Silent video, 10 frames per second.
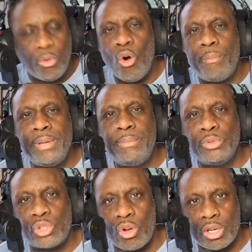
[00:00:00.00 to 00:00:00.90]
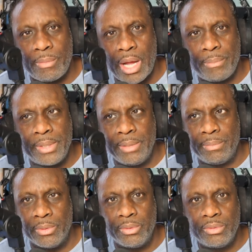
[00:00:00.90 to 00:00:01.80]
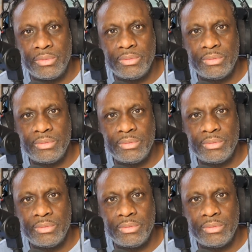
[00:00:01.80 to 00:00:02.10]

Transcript: poor people talk about people.